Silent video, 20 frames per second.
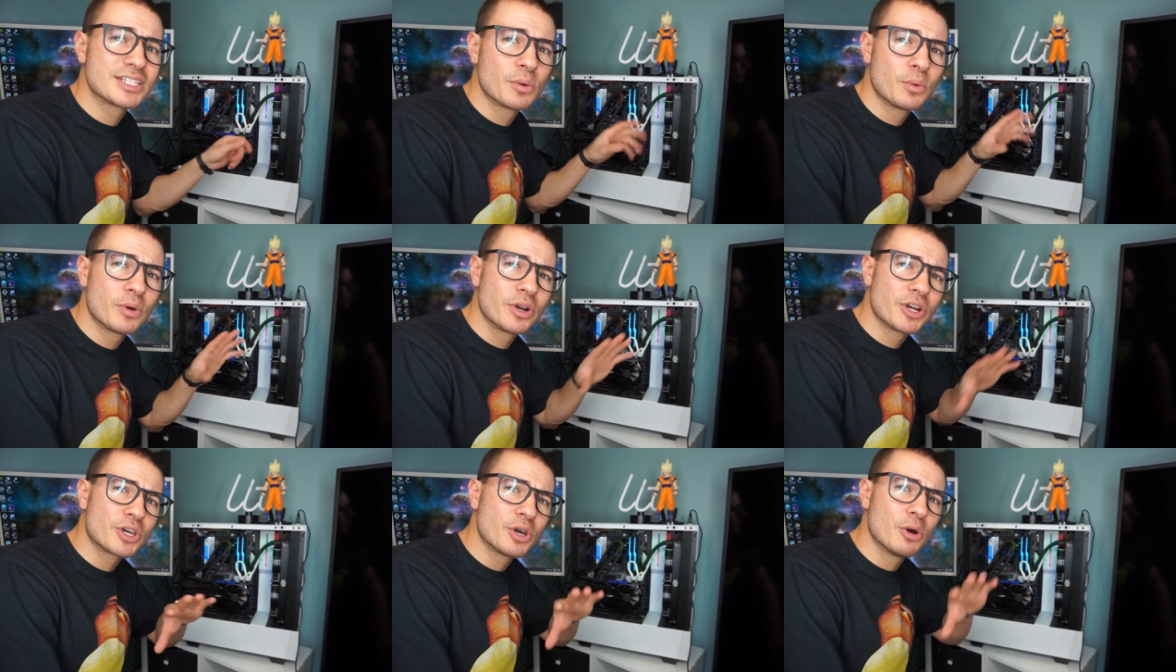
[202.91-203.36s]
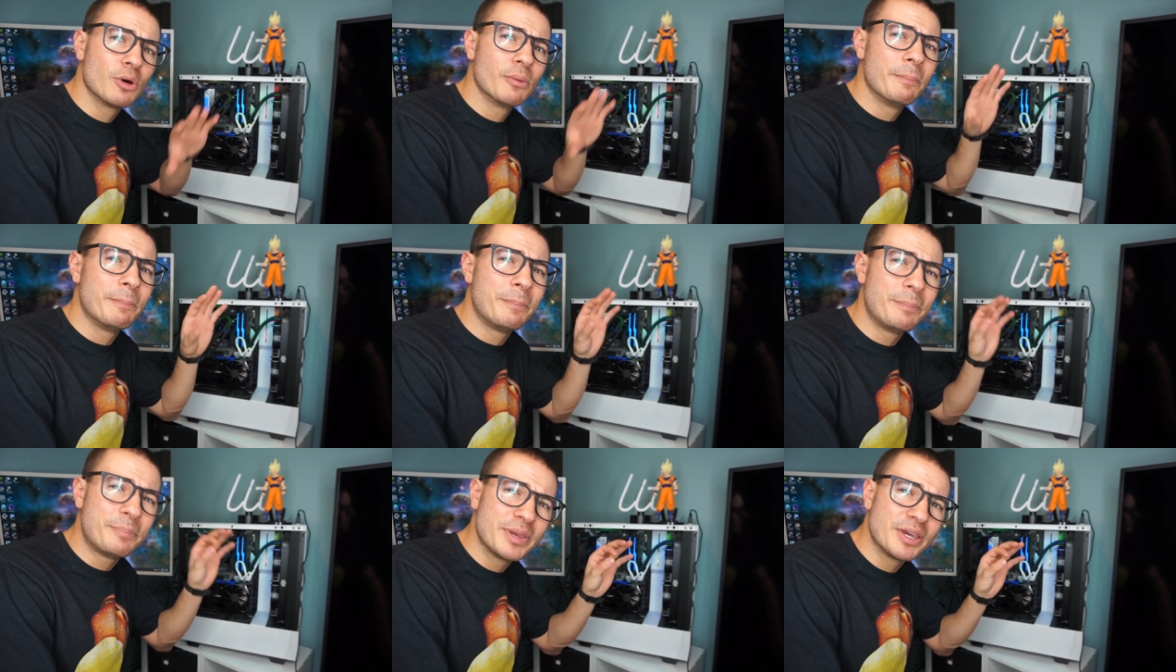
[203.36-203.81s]
I wanted to go a
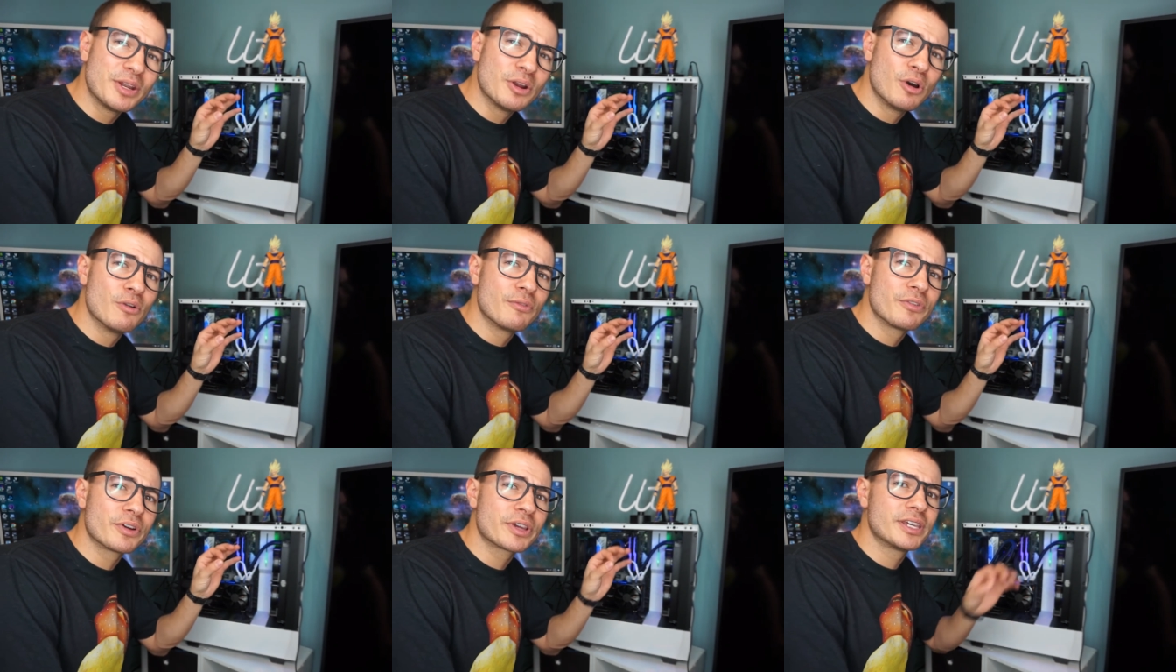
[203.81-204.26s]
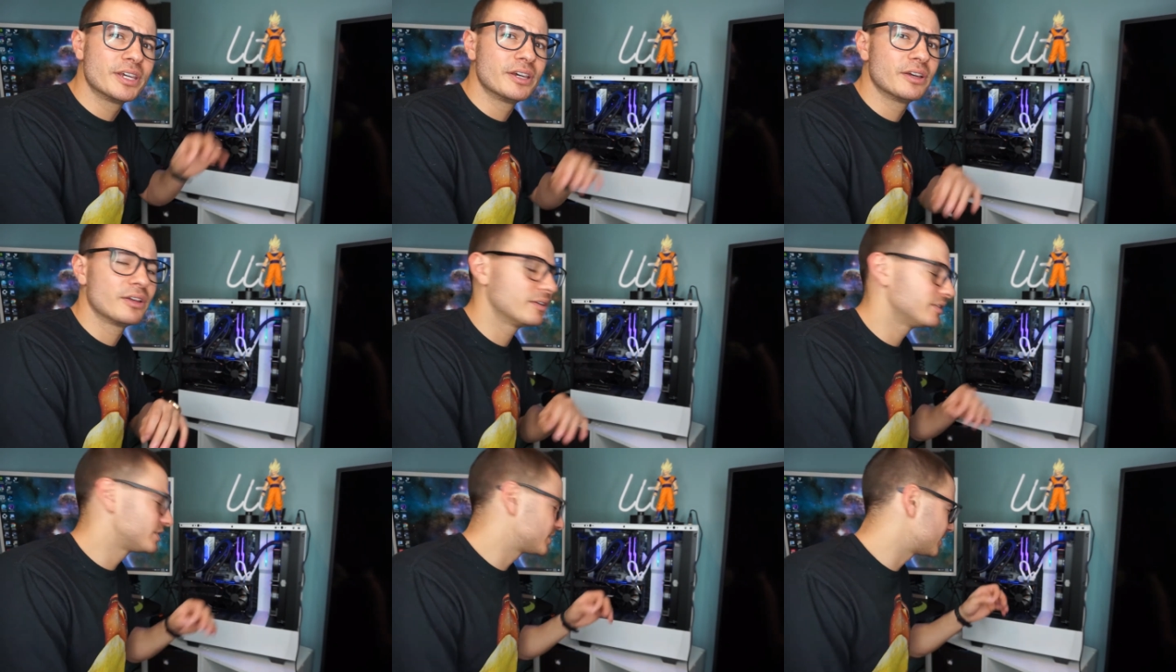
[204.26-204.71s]
bit
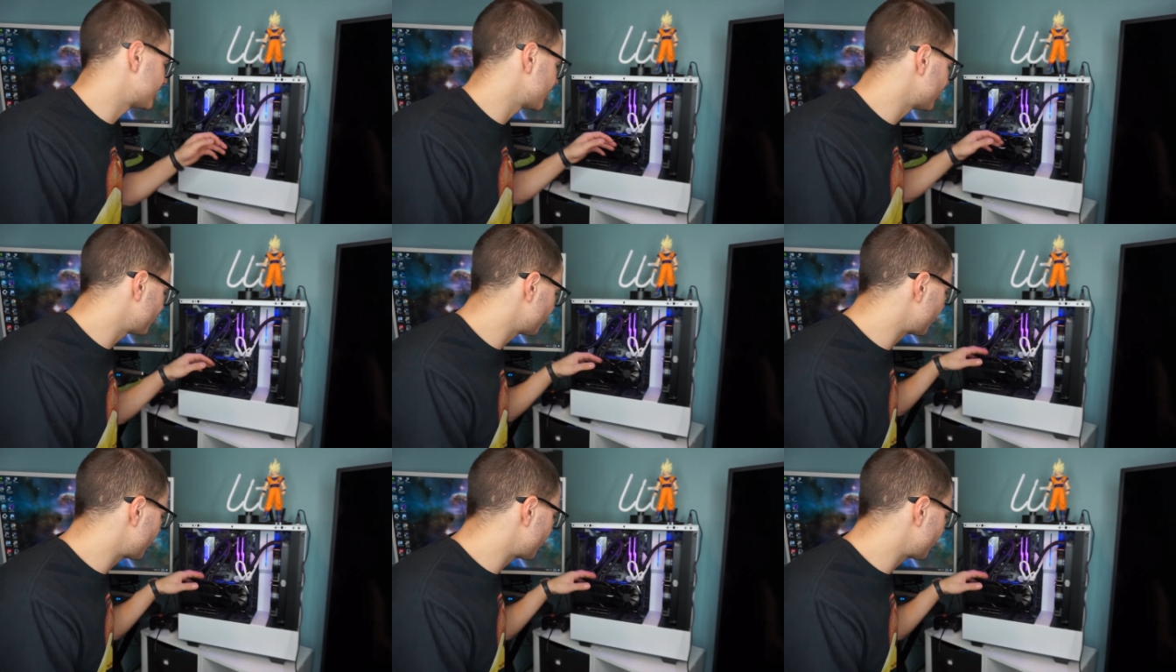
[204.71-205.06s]
overkill since I don't